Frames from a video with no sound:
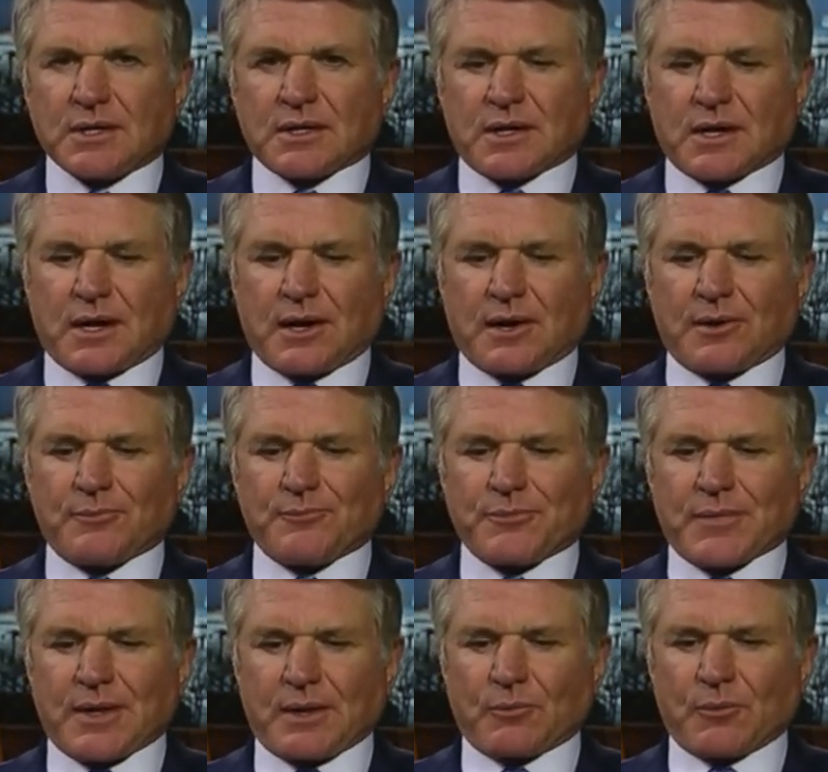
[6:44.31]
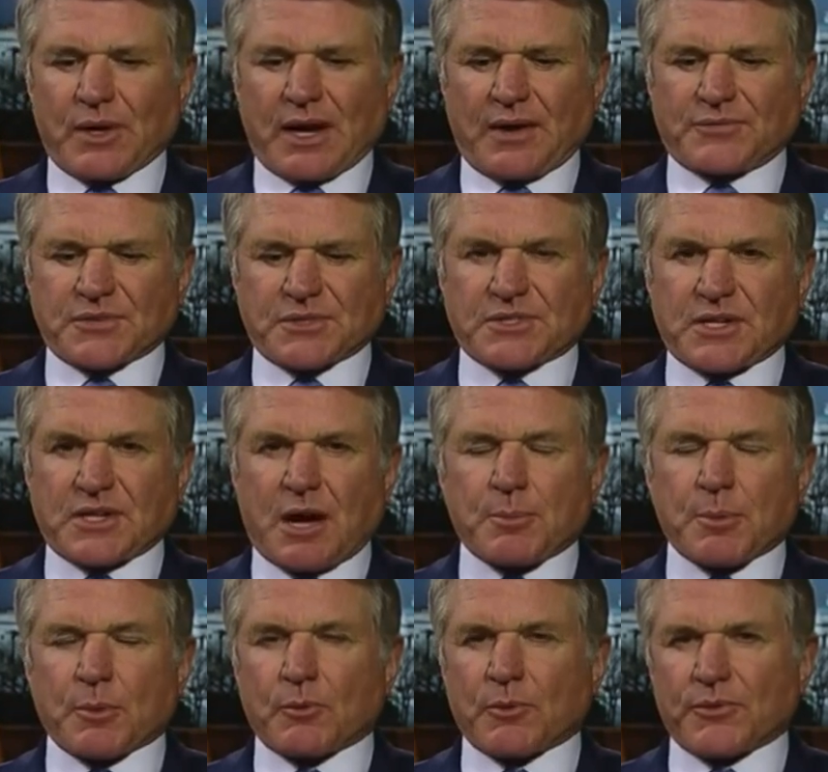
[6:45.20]
Um, and we have to
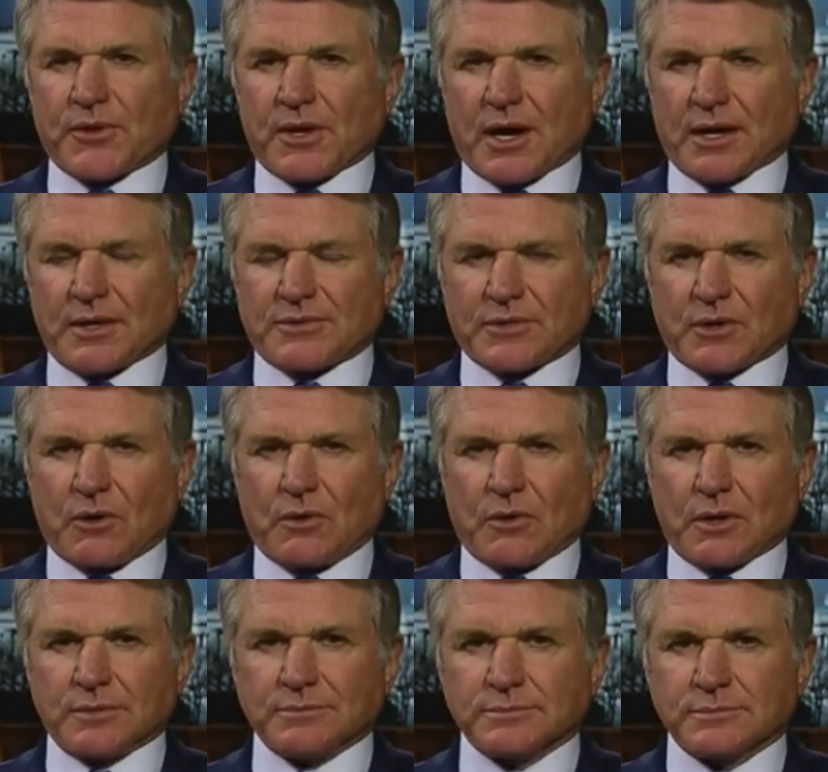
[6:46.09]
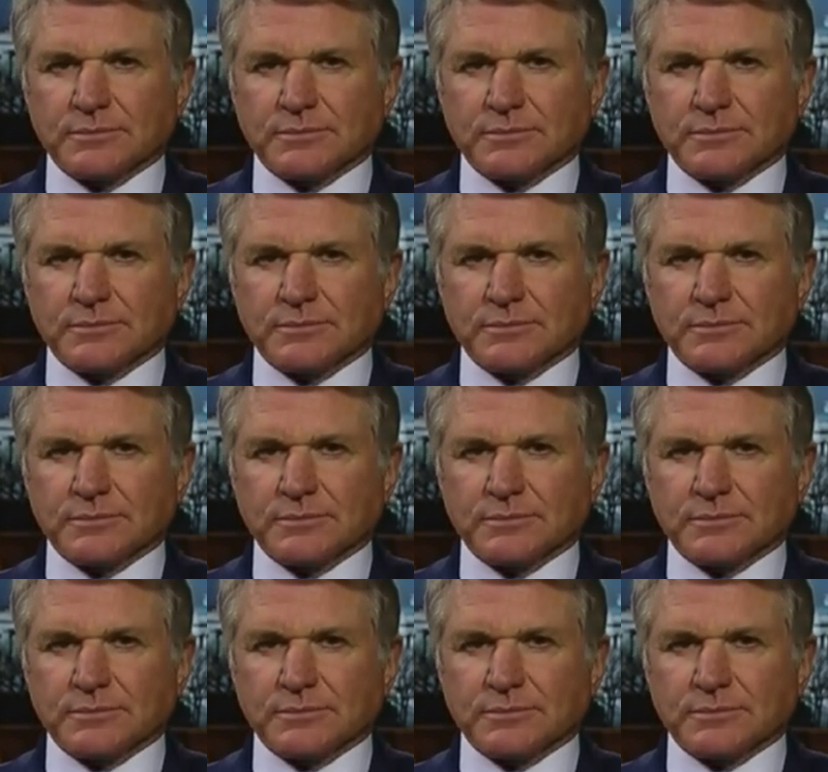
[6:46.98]
stop it with the Ayatollah.